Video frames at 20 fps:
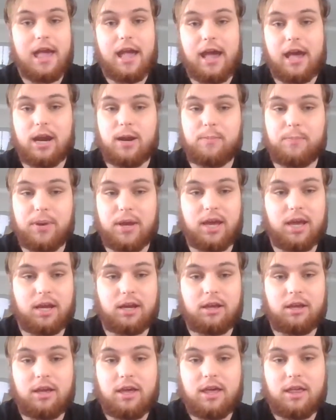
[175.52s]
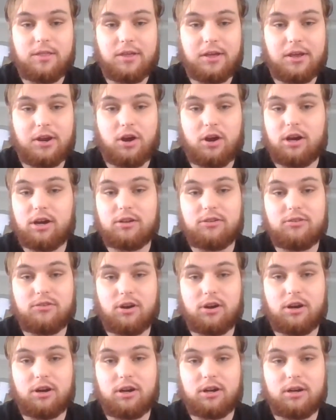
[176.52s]
and a pick that odds
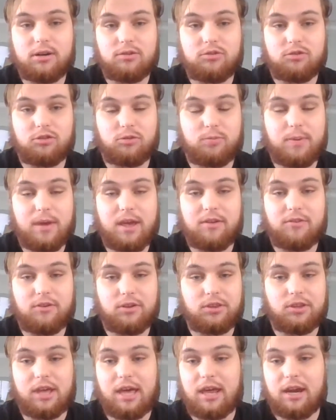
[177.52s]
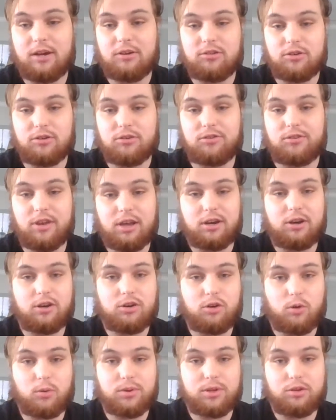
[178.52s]
are, just based on the NHL
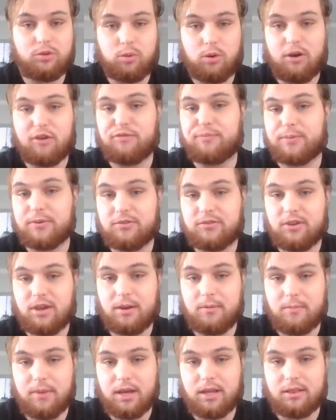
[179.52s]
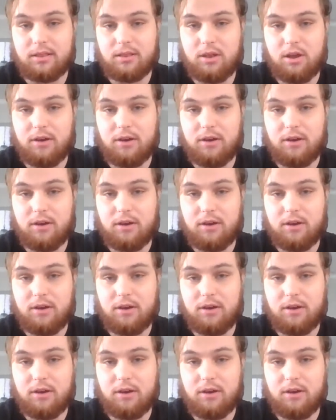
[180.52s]
standard, only 12%